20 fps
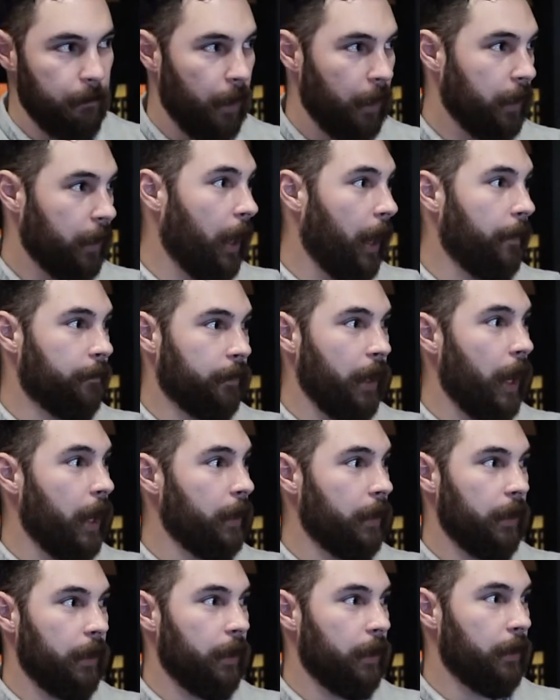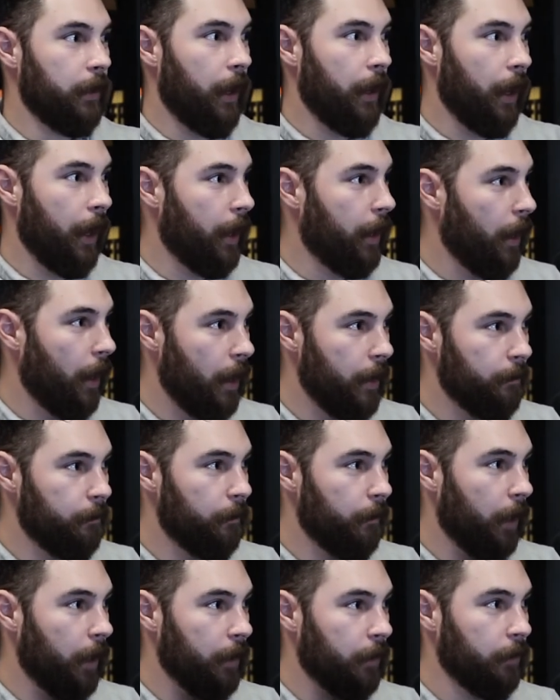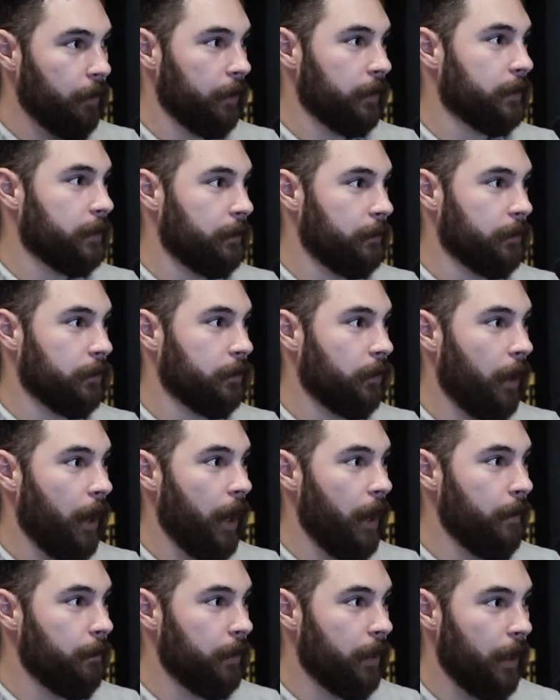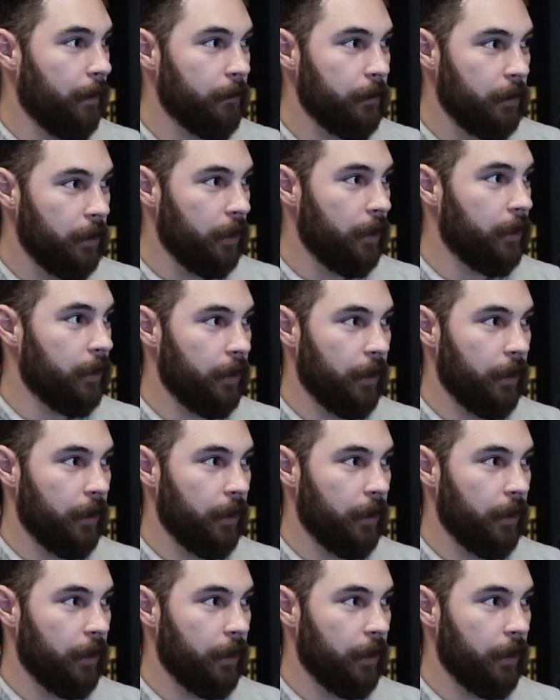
Yeah, i have gotten yeah. in. I, I, I I click subscribe and I'm good.